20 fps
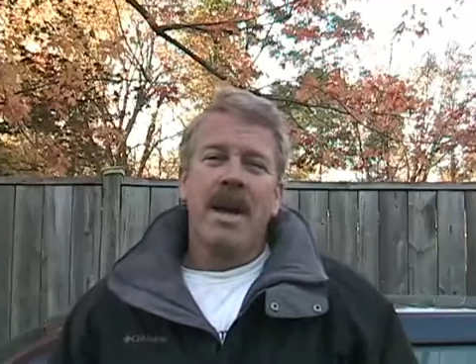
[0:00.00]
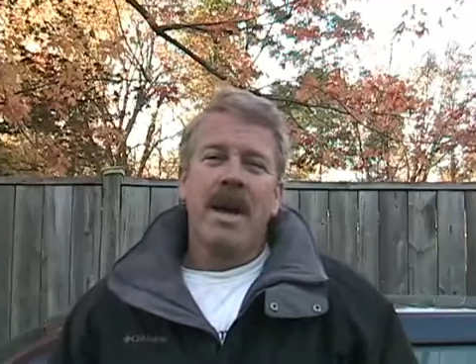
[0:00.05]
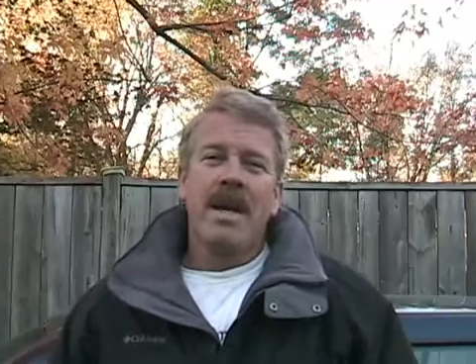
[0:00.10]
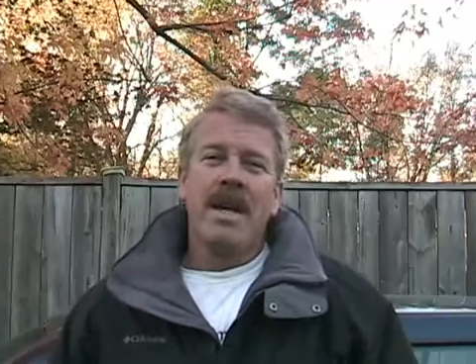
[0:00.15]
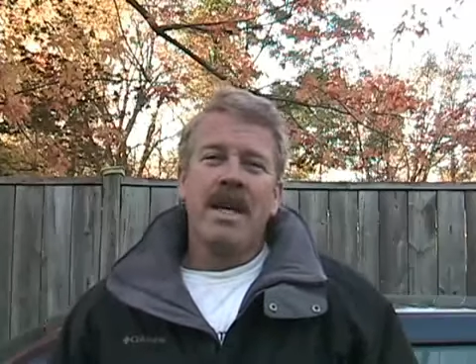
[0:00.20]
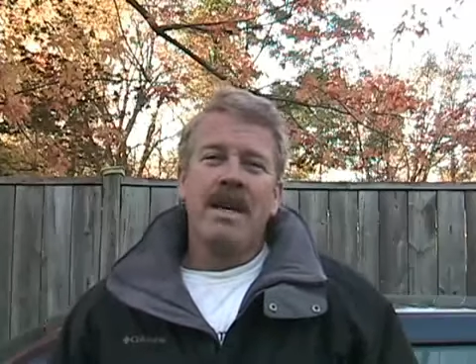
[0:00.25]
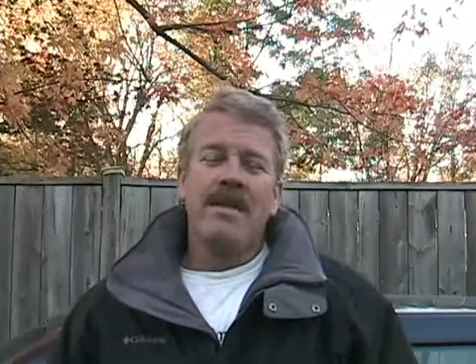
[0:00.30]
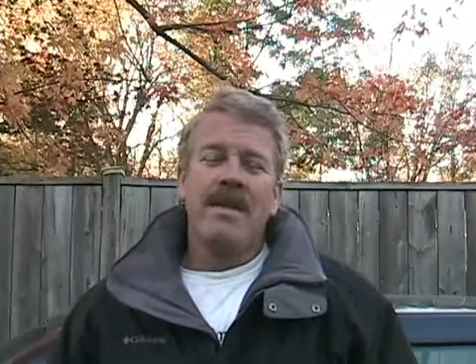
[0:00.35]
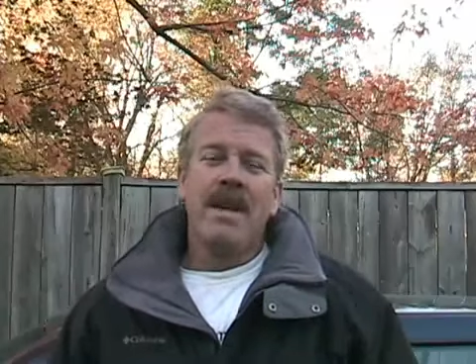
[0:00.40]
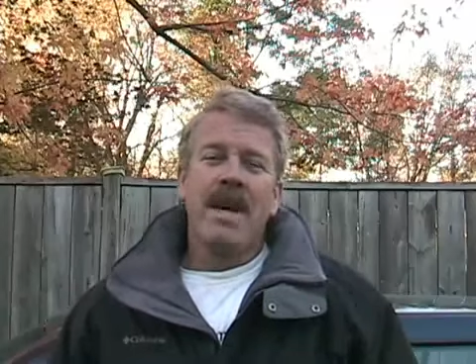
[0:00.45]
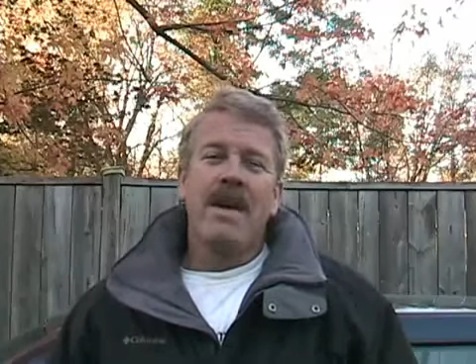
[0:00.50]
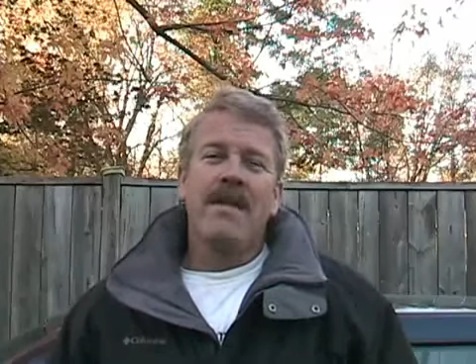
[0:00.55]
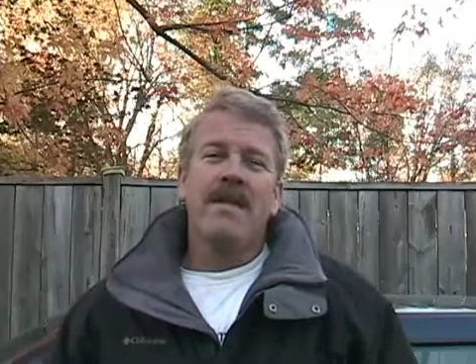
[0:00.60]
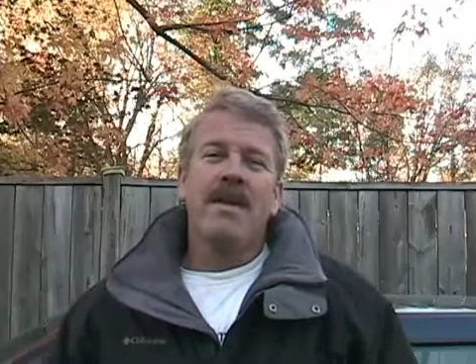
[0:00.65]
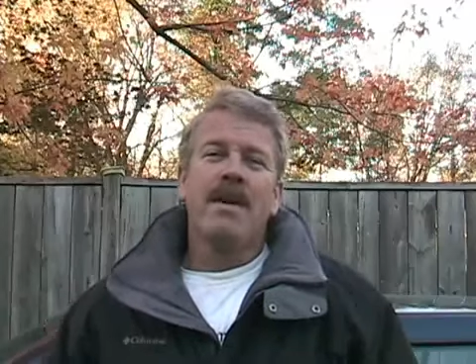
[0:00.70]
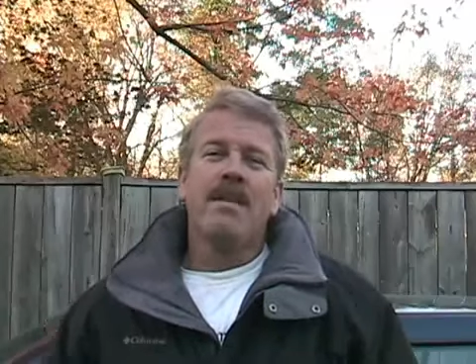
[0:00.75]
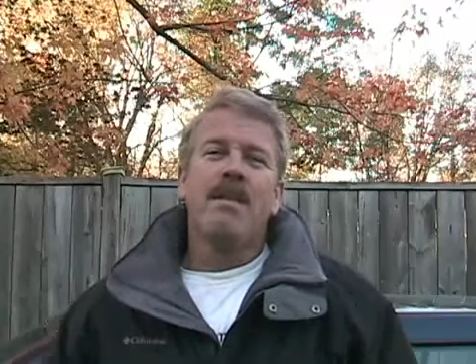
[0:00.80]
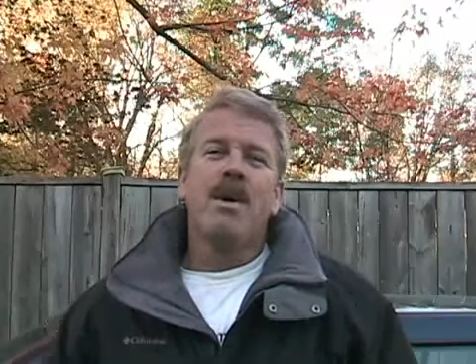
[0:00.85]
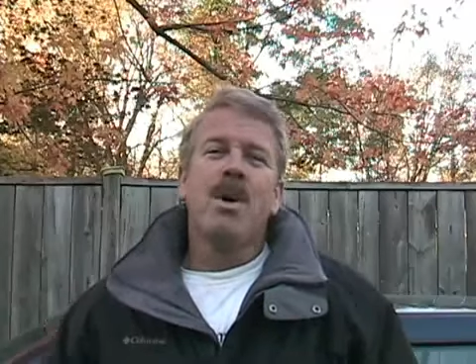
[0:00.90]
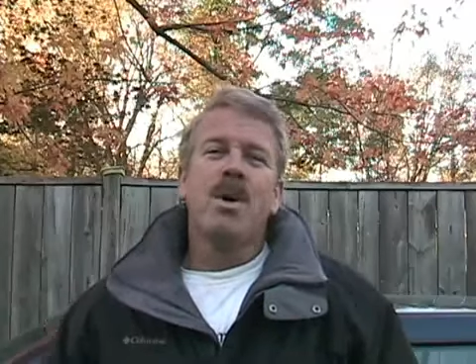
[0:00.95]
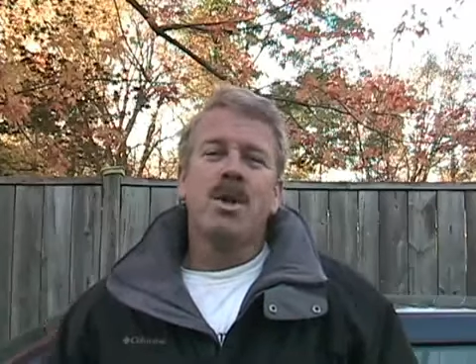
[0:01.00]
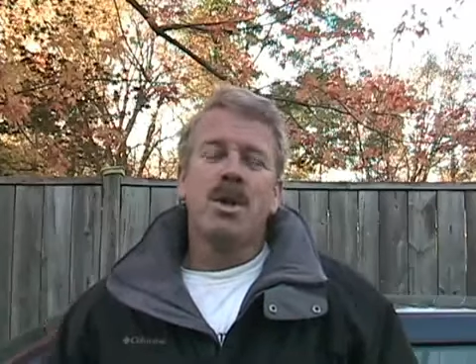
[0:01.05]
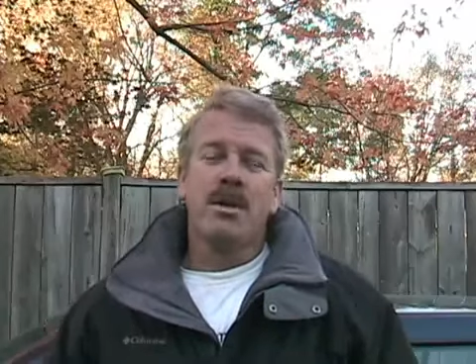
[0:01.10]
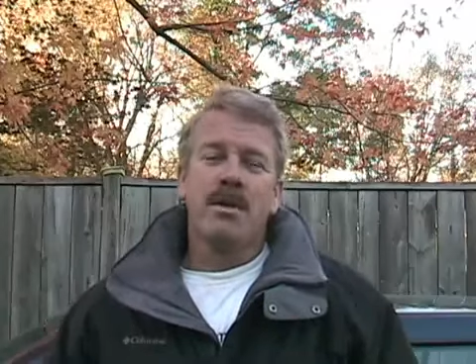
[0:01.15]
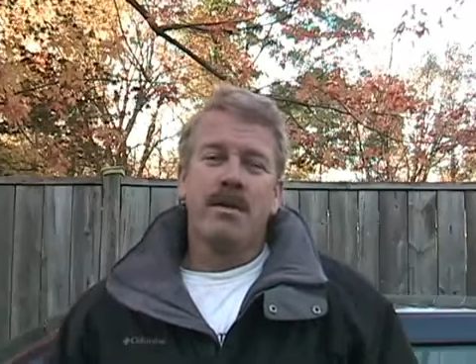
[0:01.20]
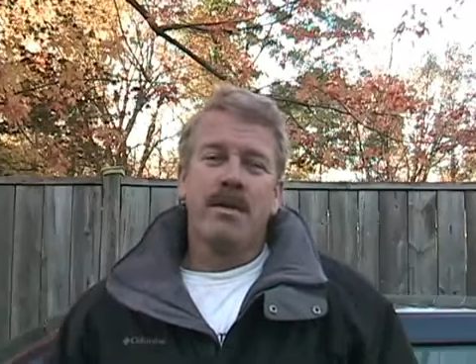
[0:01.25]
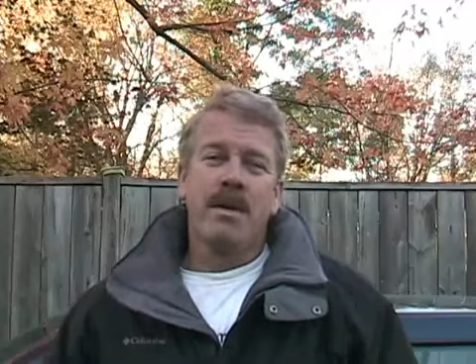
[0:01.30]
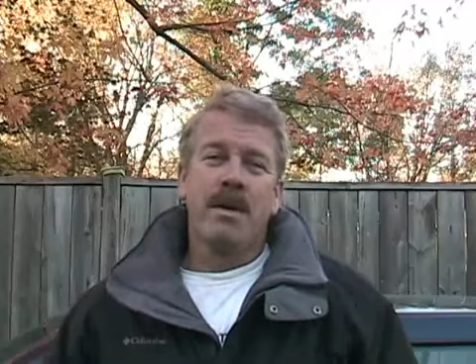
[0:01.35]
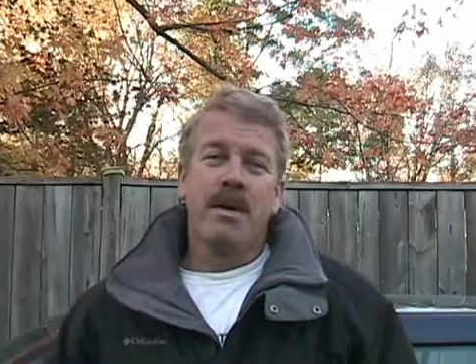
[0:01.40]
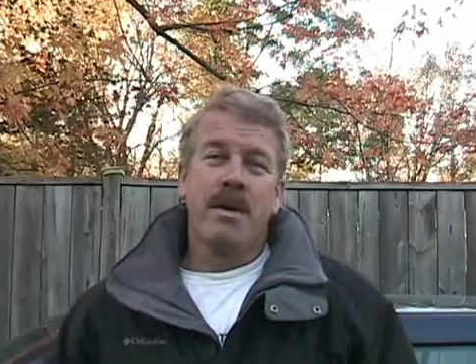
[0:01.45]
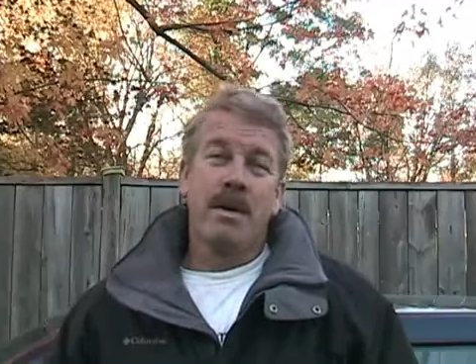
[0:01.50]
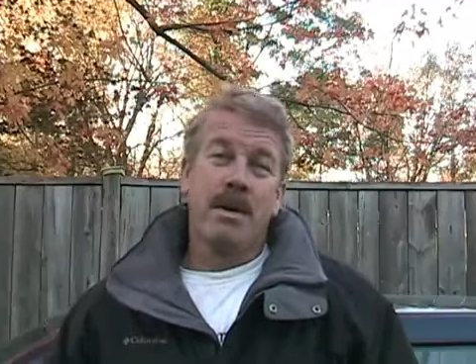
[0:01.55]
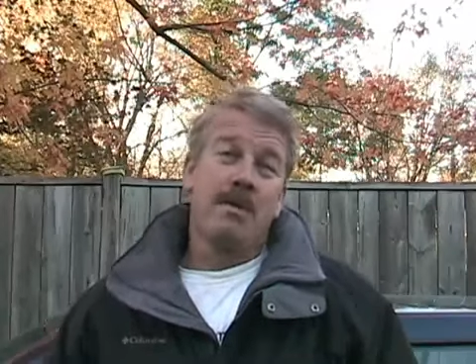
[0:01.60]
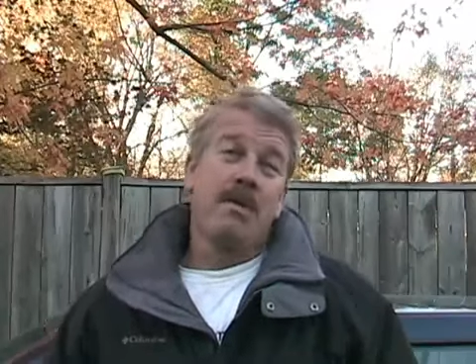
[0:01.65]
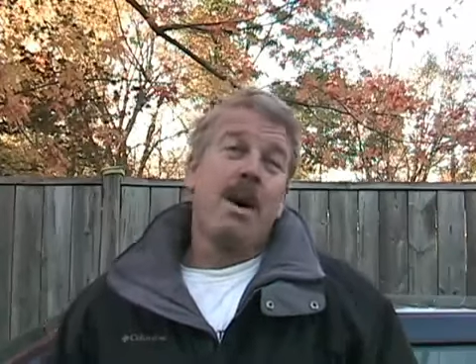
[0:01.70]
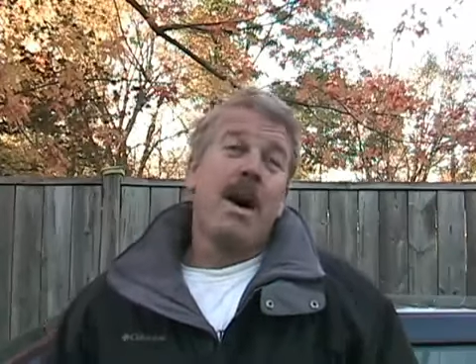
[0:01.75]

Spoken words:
and even have an emotion for its